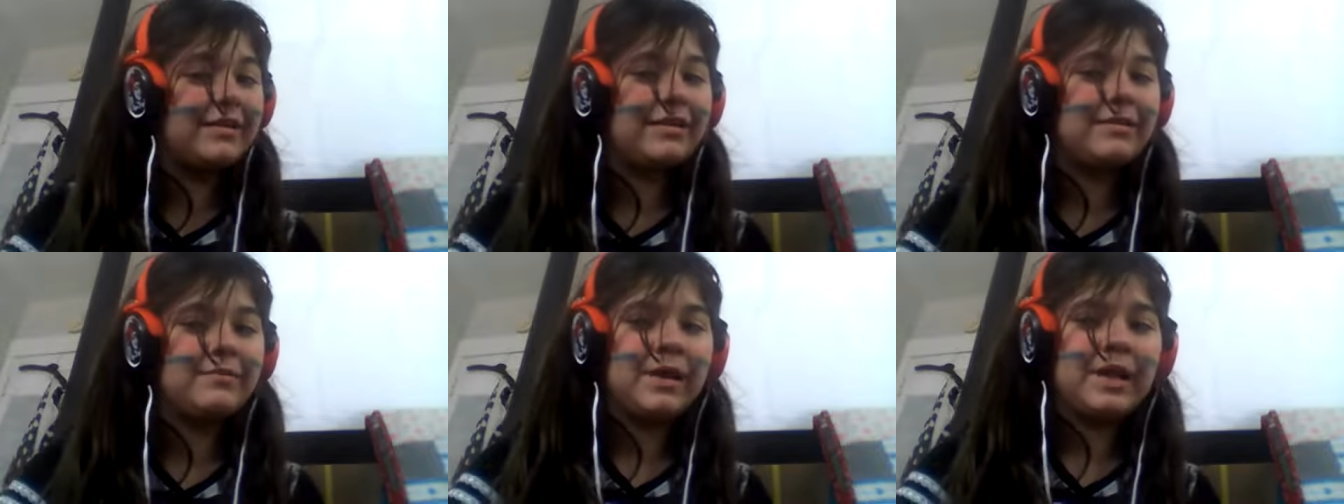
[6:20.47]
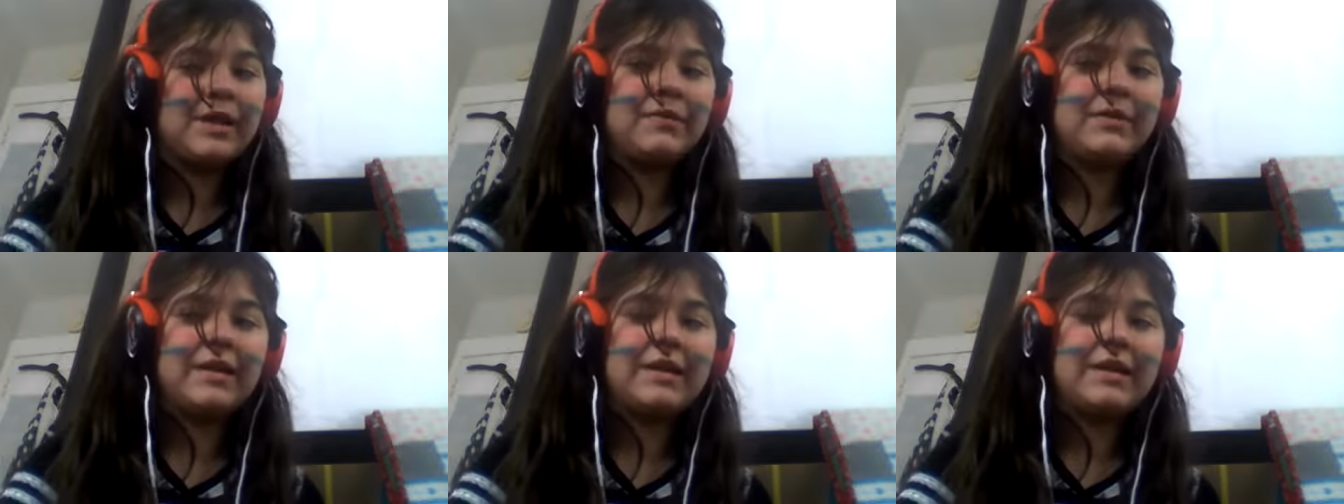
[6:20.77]
By
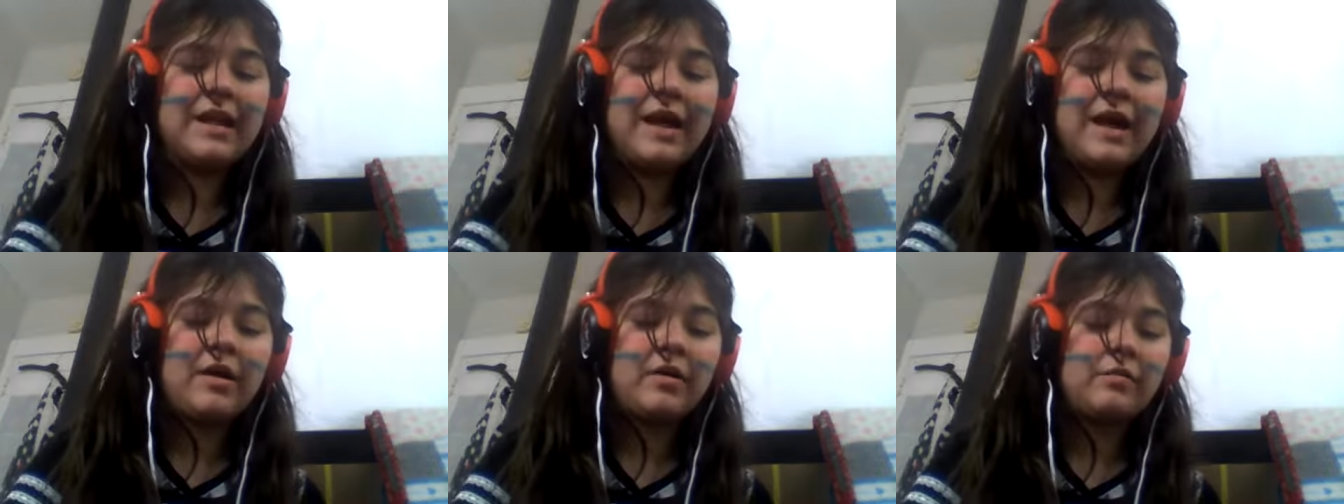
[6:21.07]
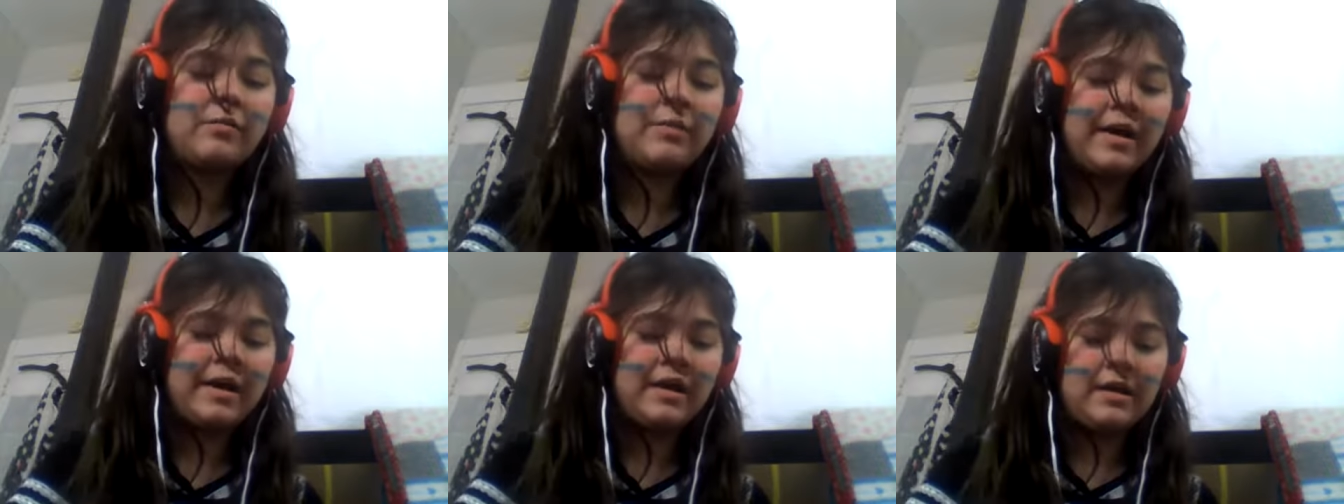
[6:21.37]
the way, now
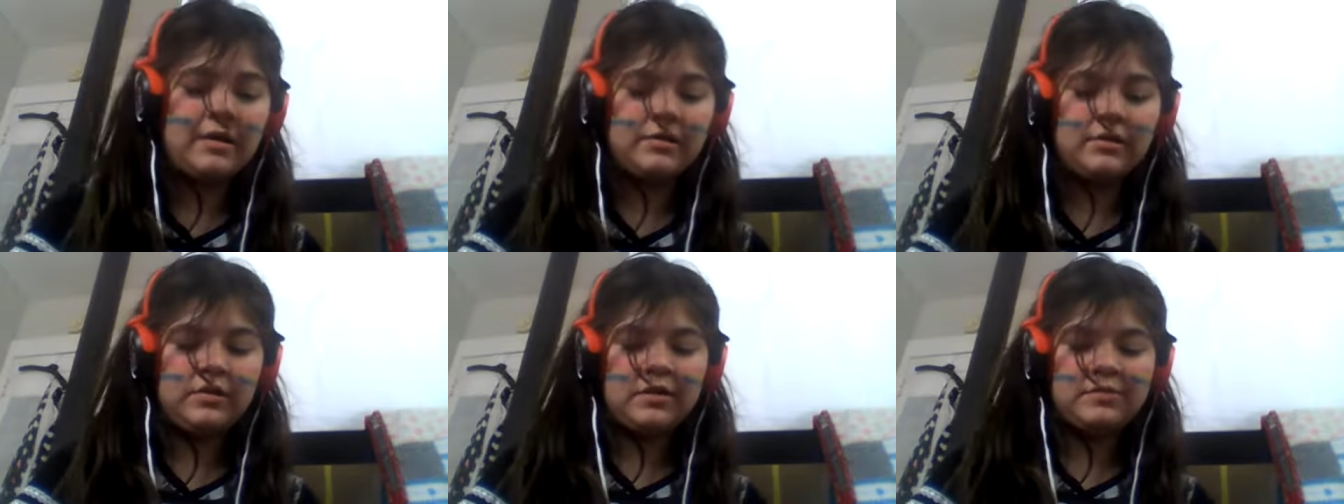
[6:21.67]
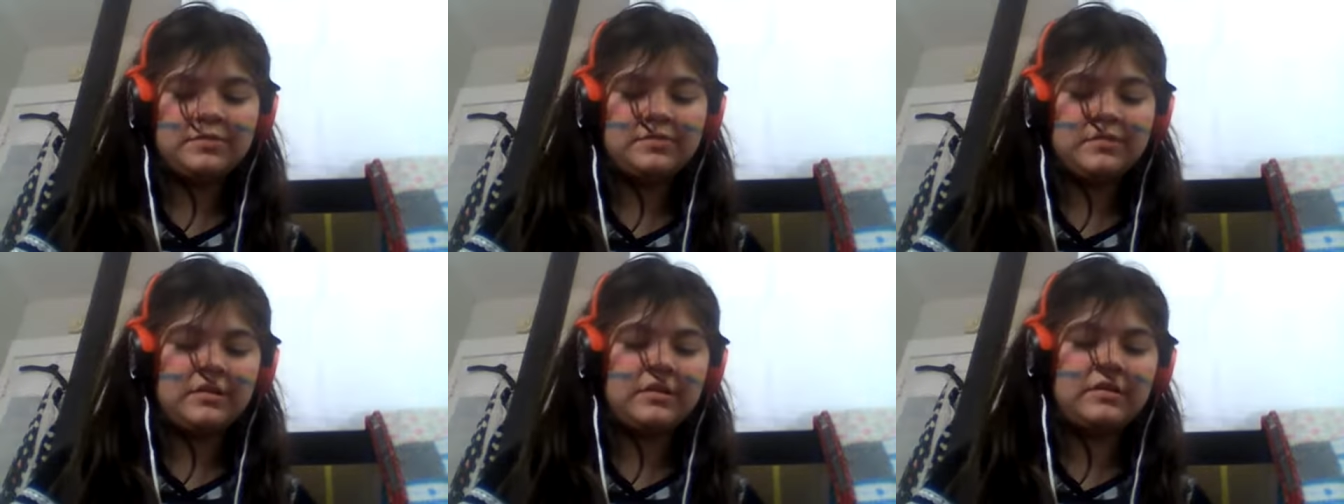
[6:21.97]
my new
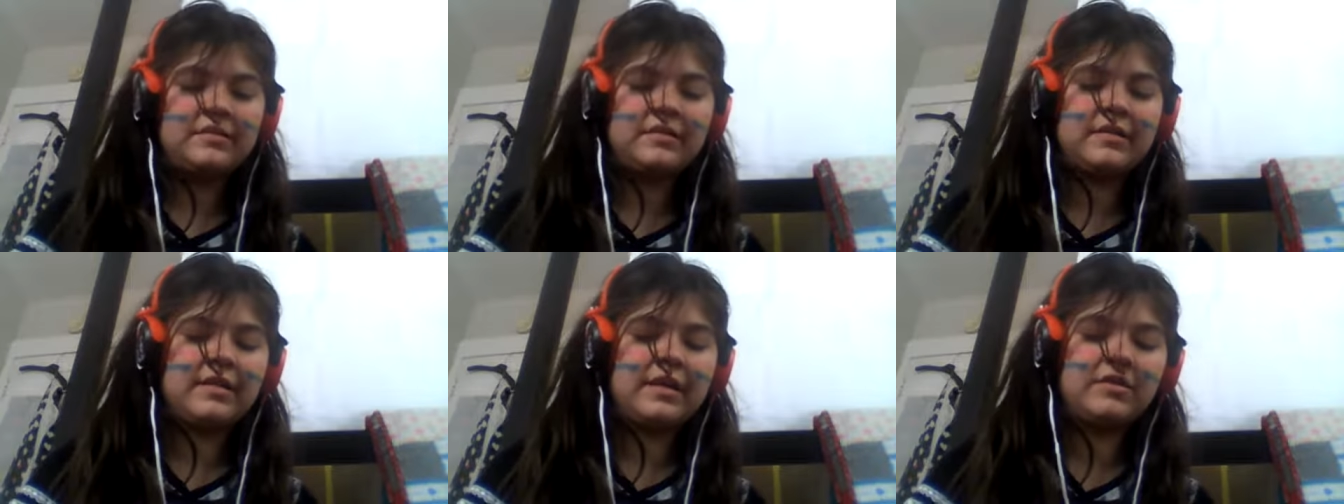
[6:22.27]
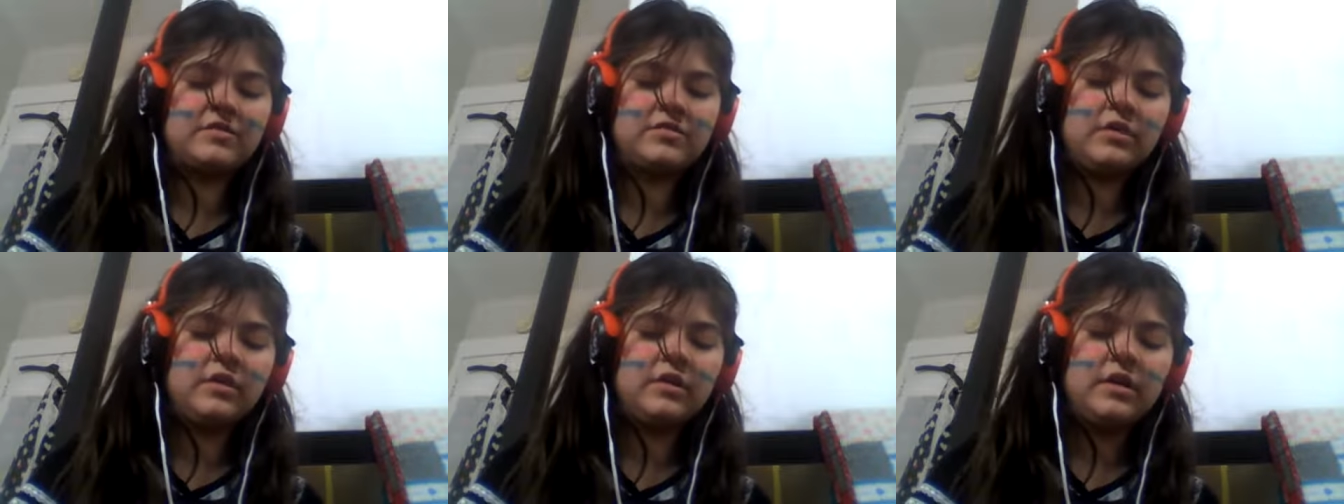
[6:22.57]
upload
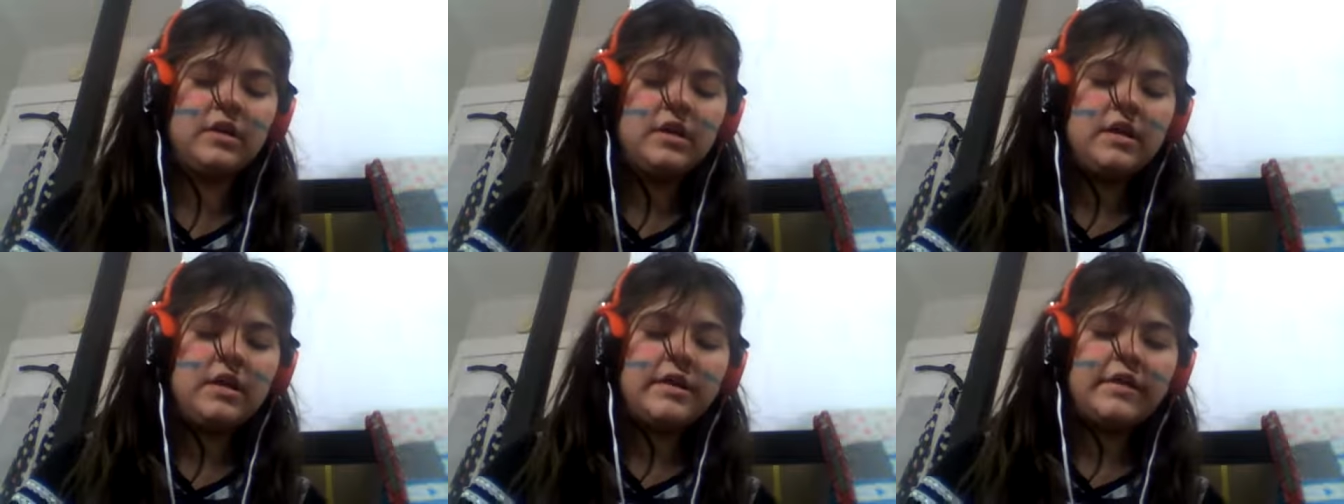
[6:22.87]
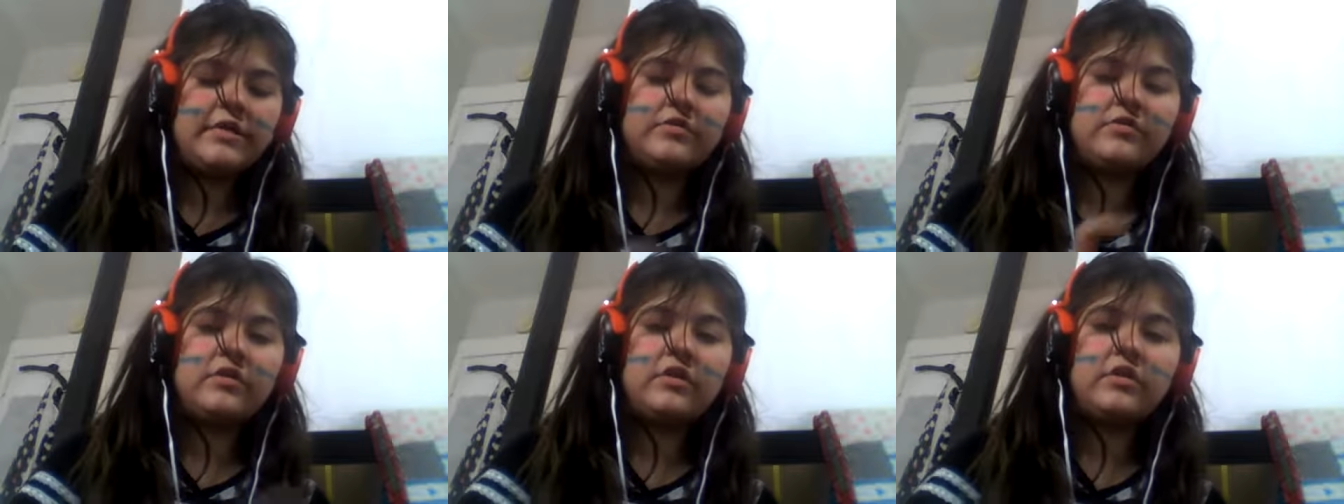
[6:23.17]
schedule
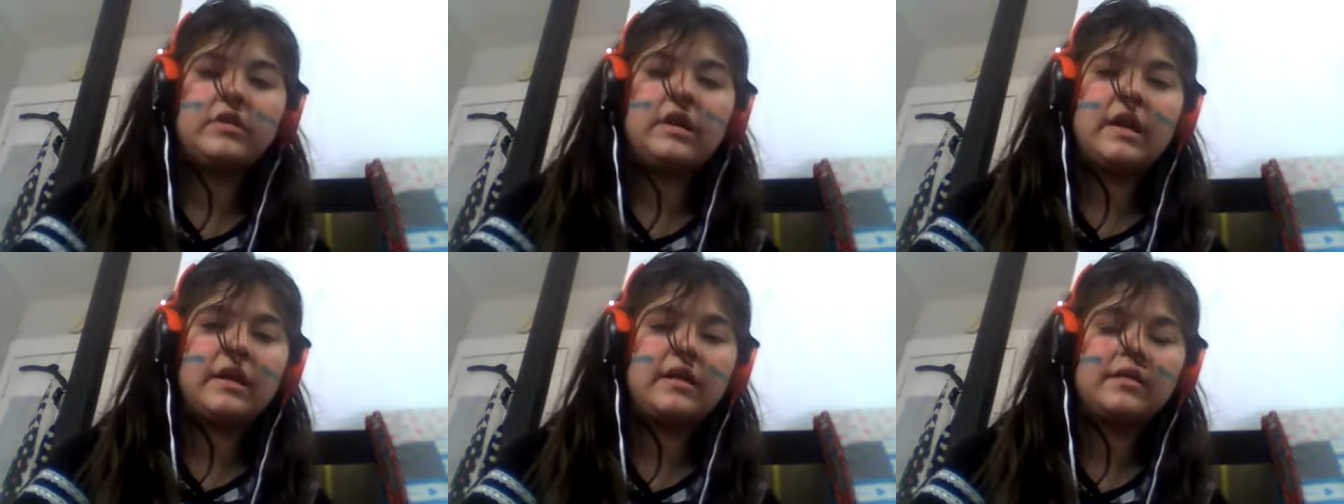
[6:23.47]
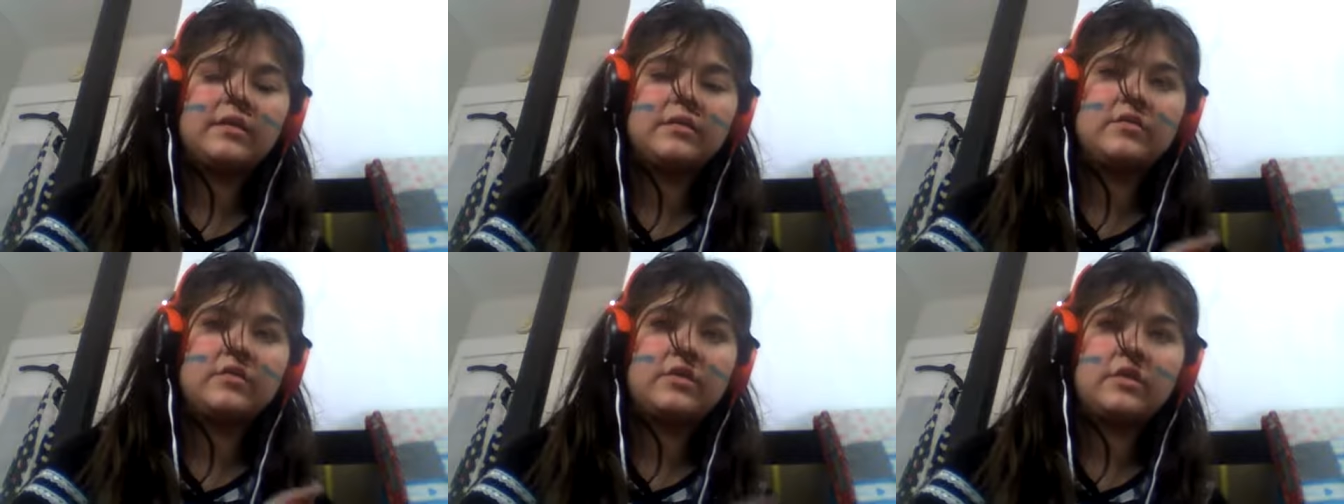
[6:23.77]
is Tuesday,
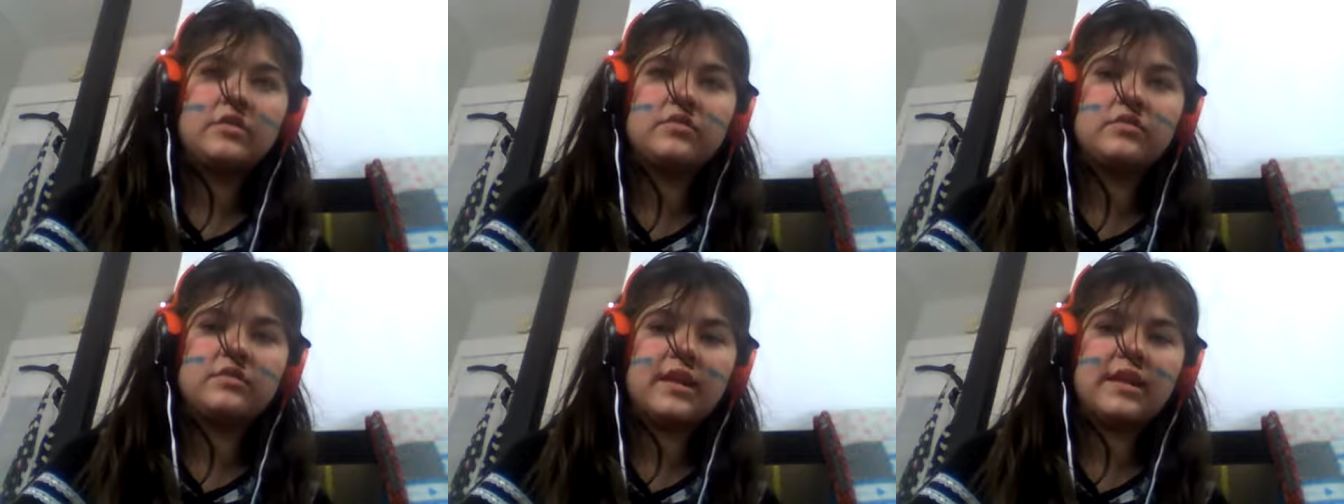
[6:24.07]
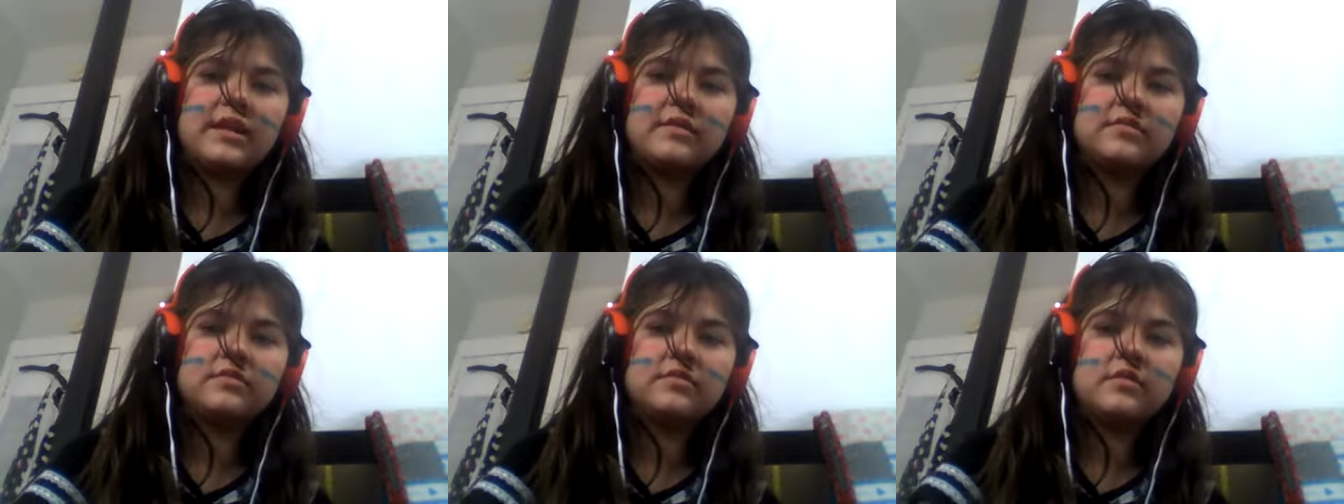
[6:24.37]
is
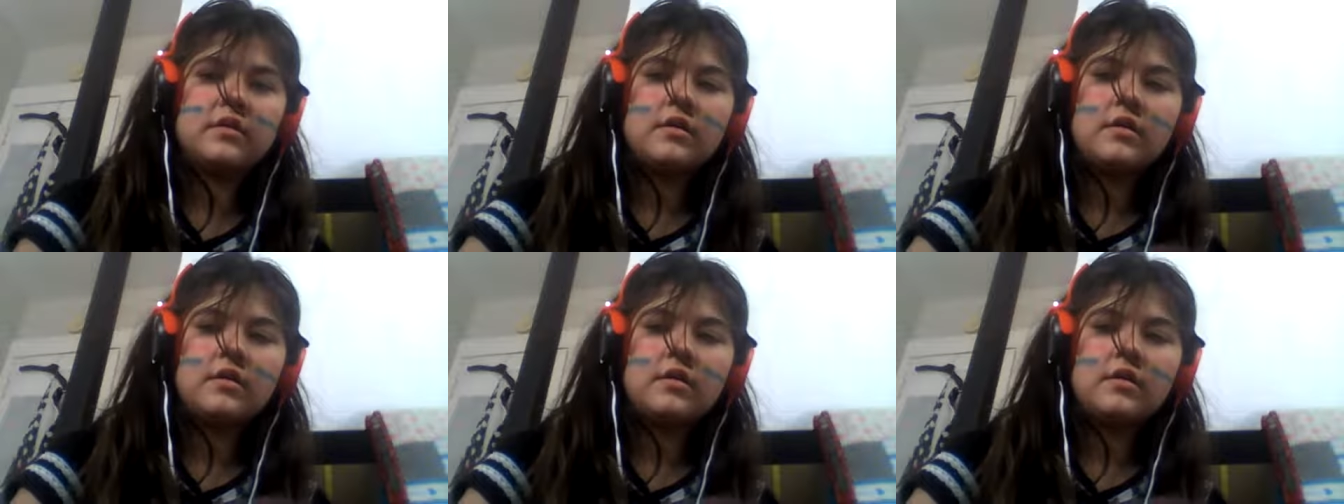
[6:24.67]
Tuesdays,